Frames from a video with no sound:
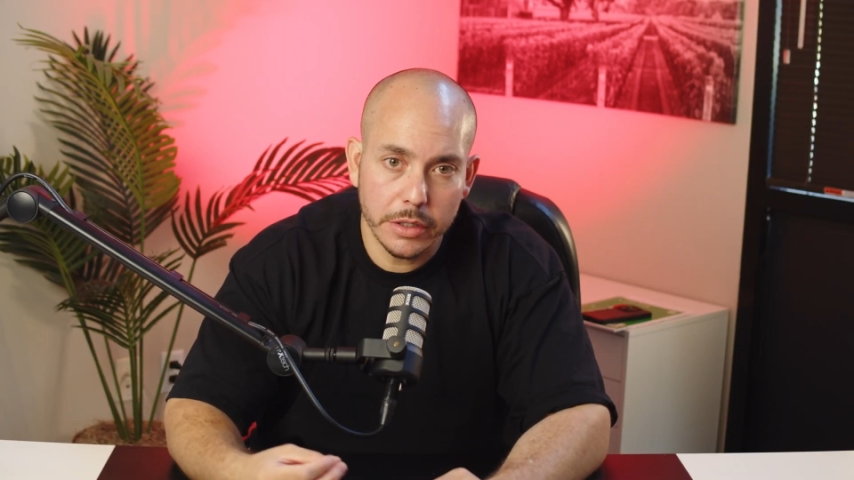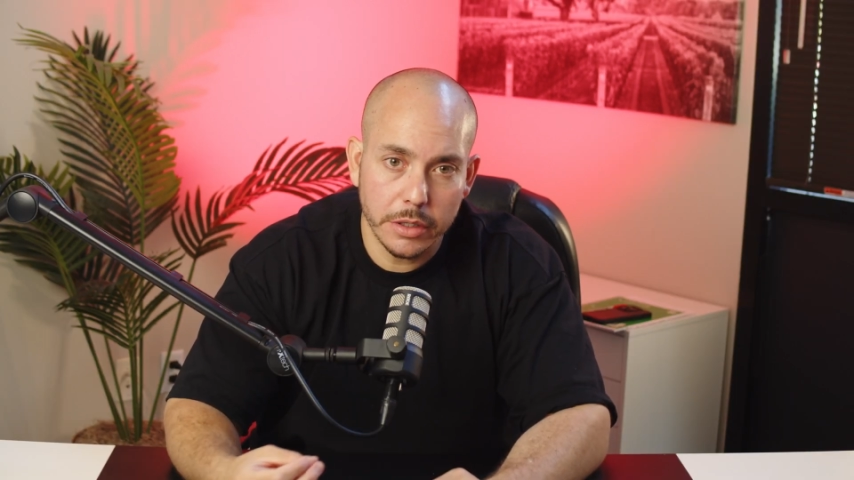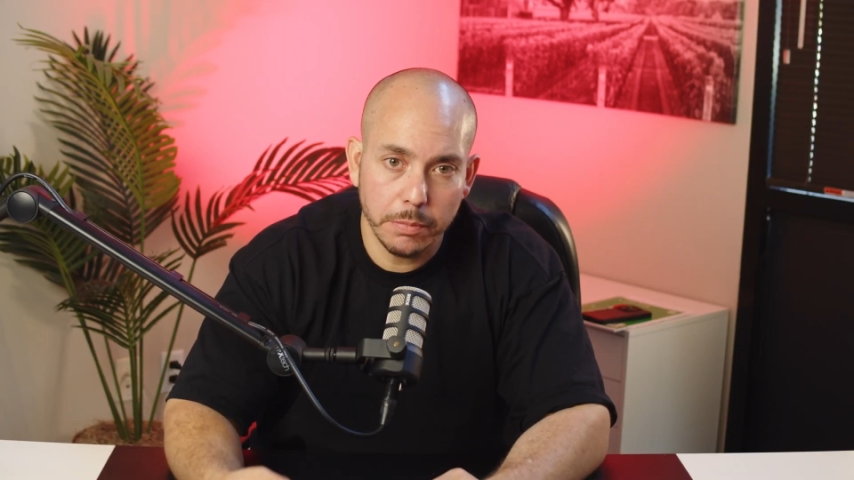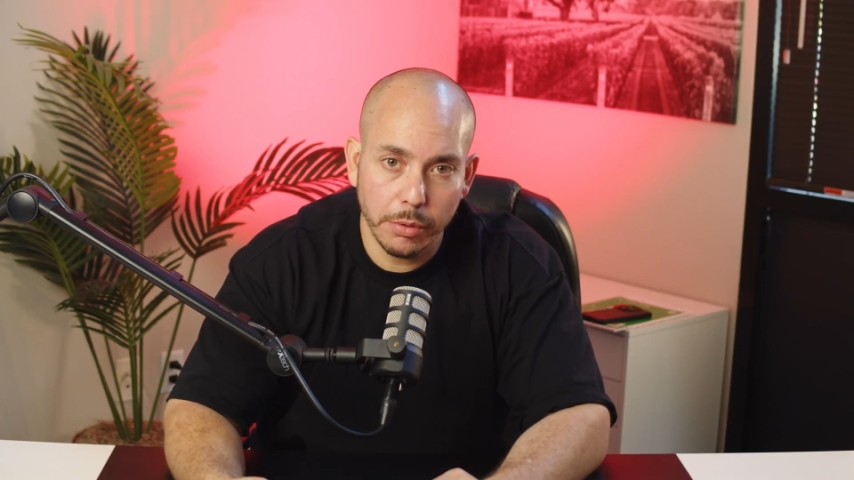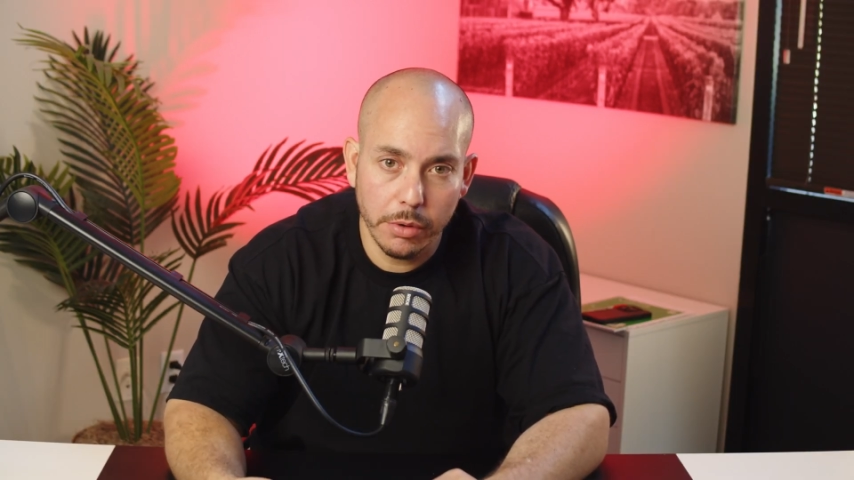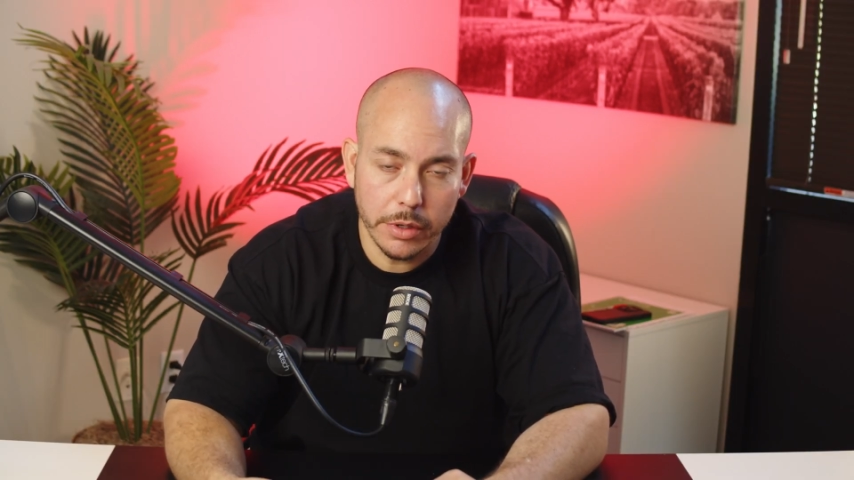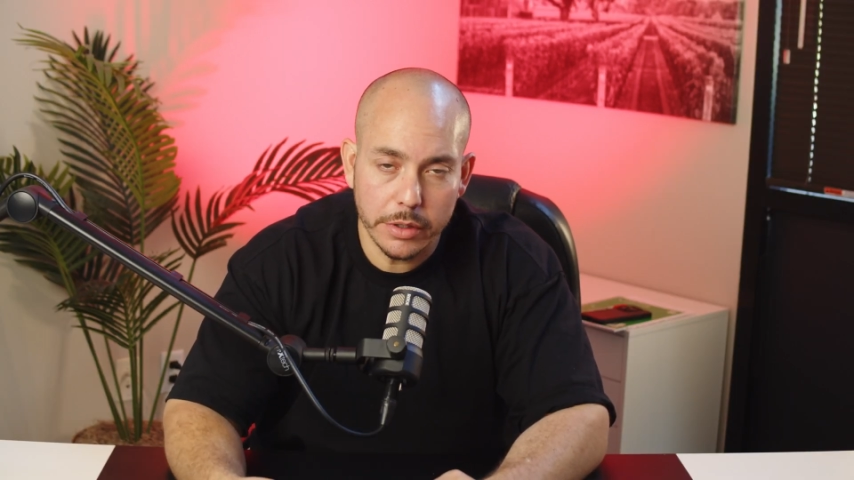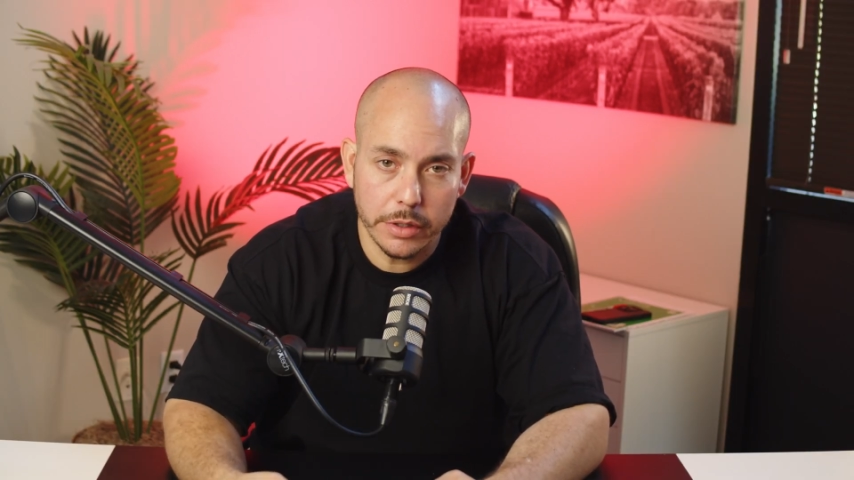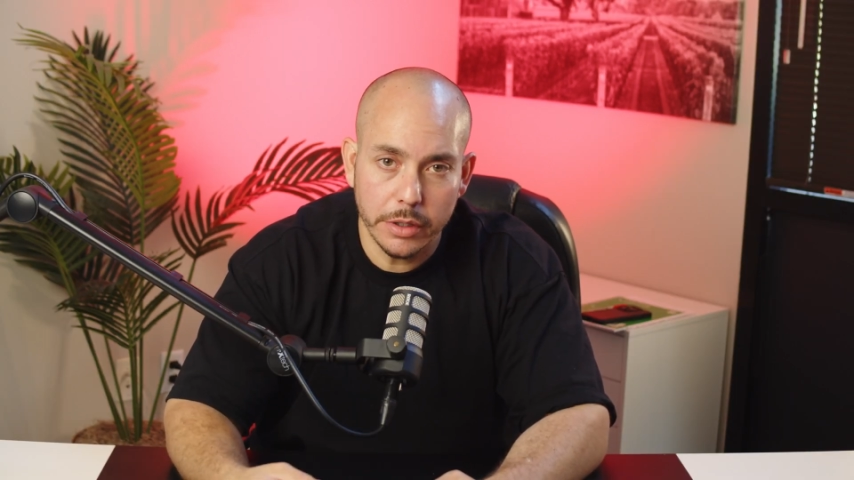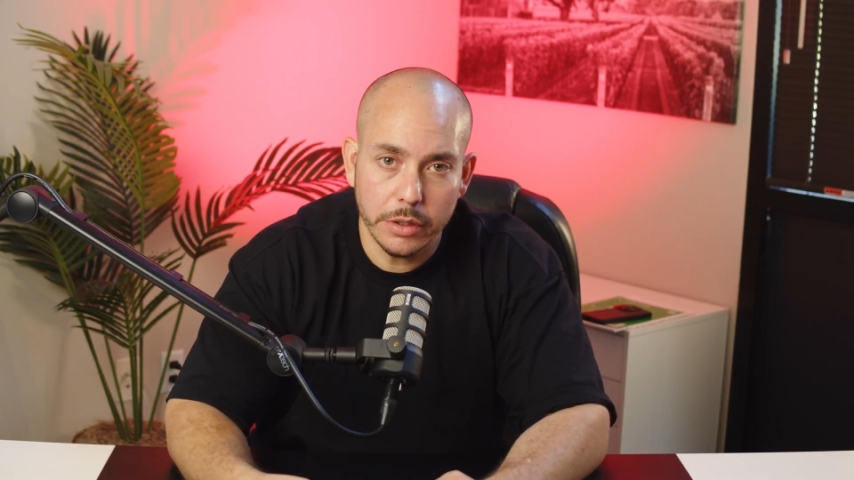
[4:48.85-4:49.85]

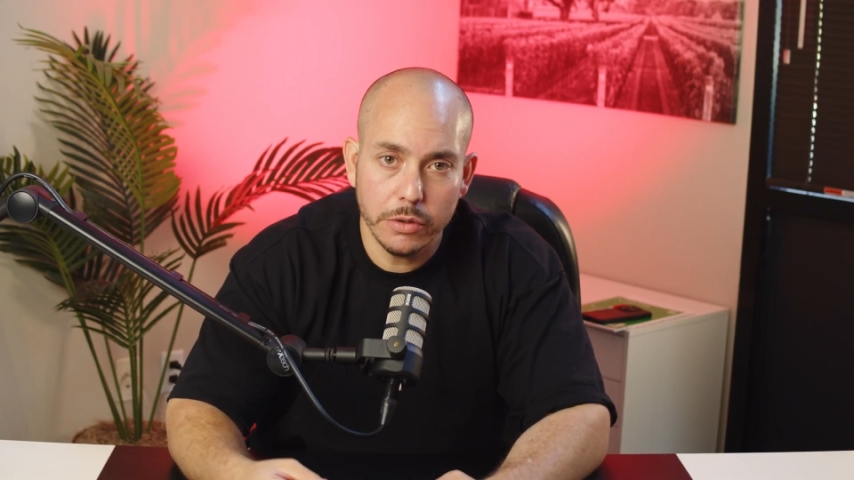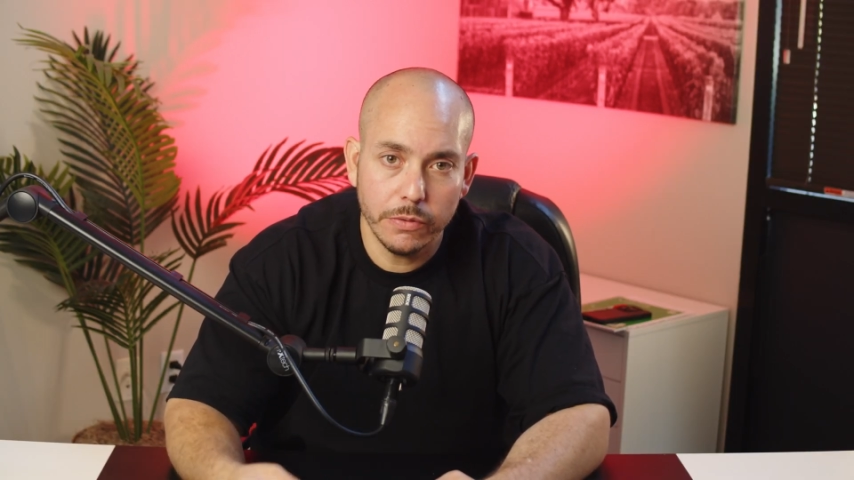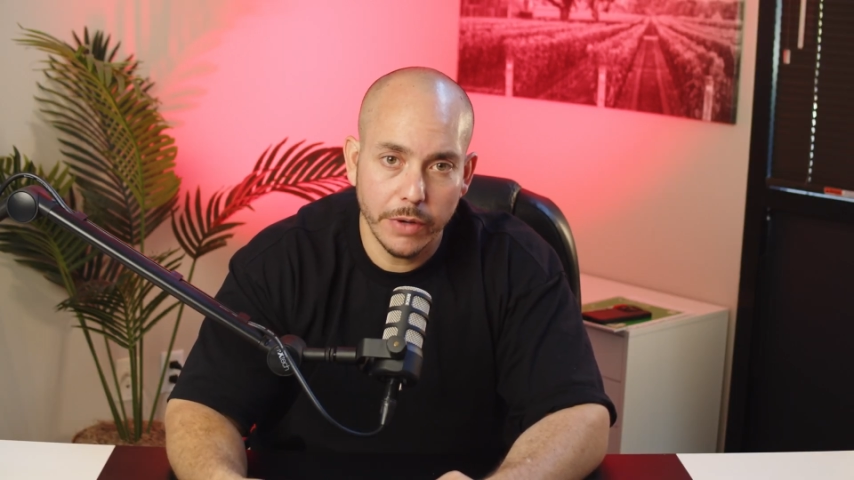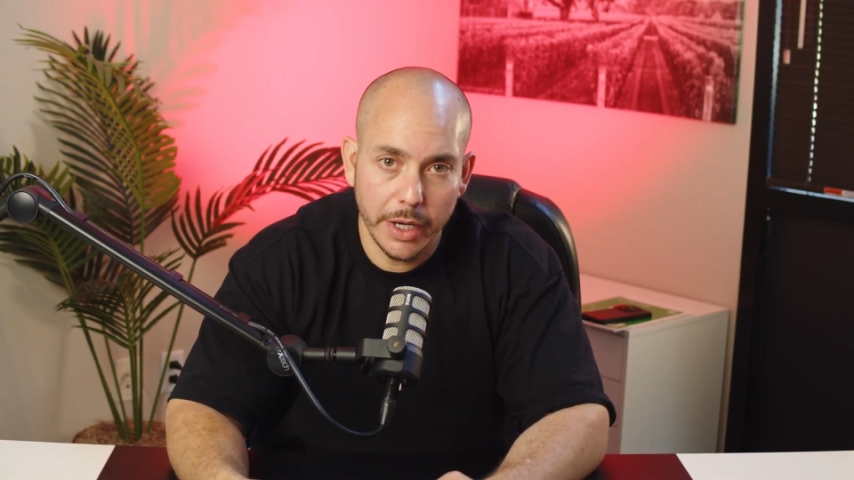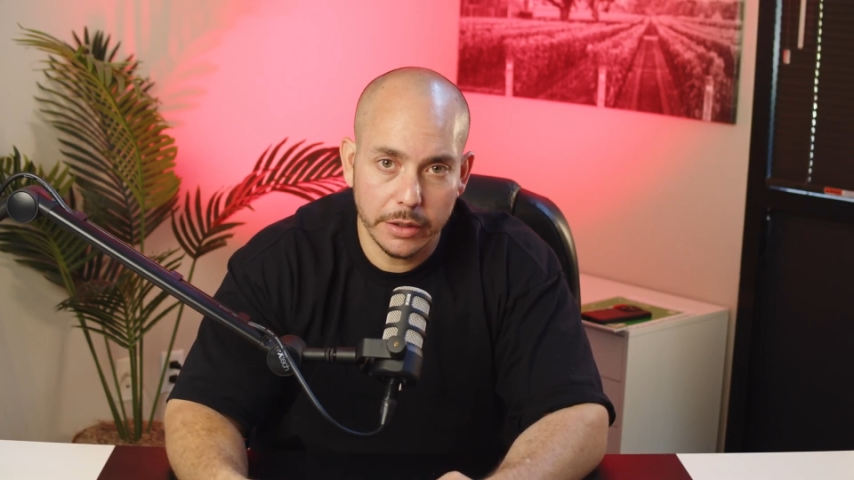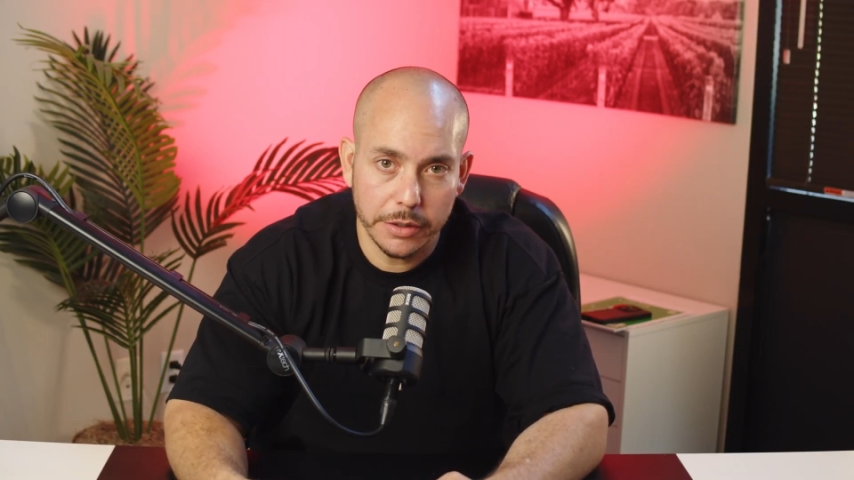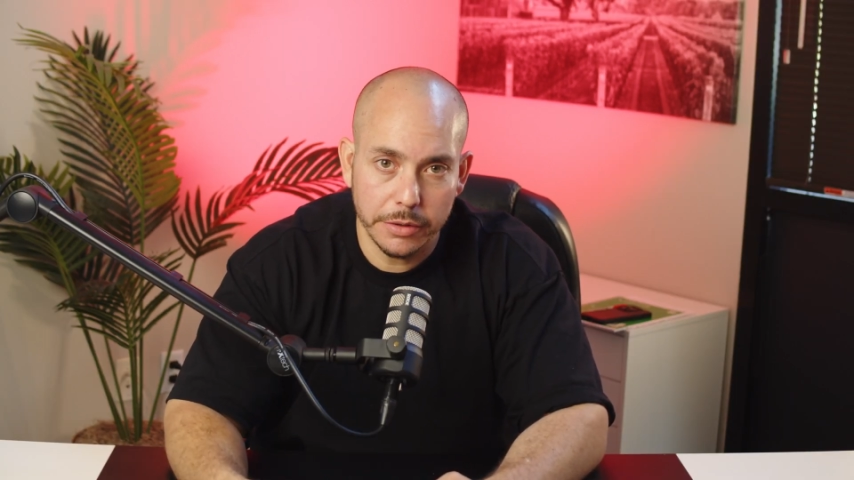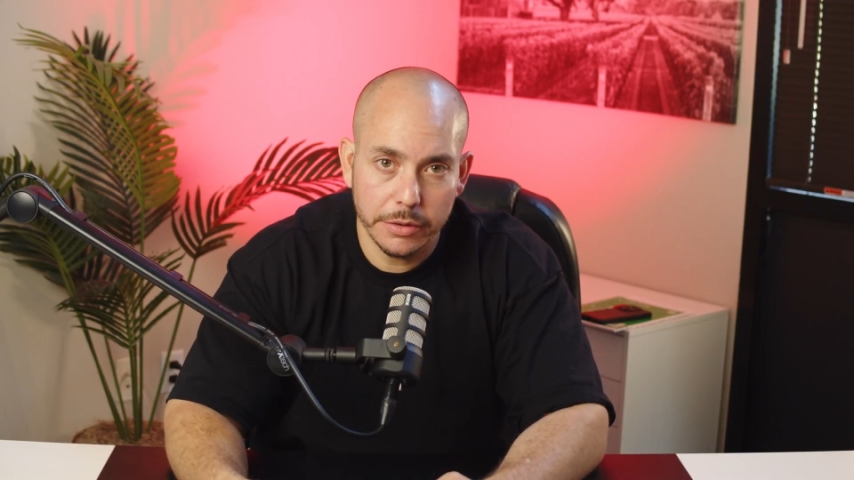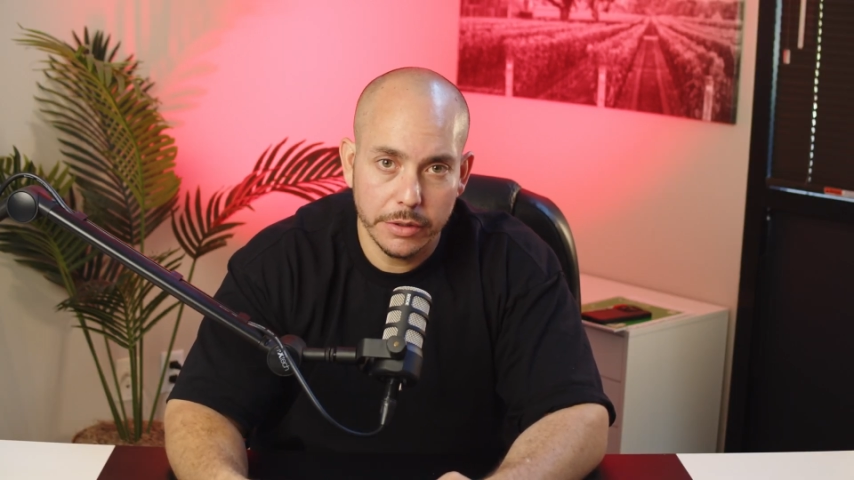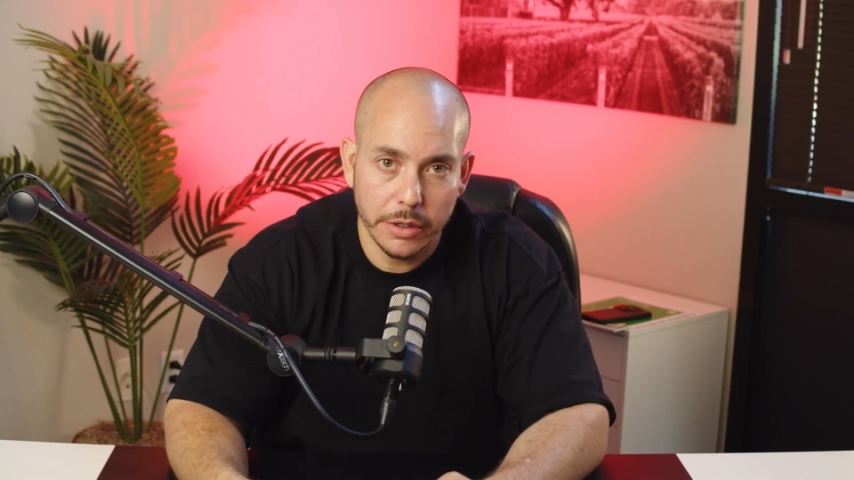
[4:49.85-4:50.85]
support the new value.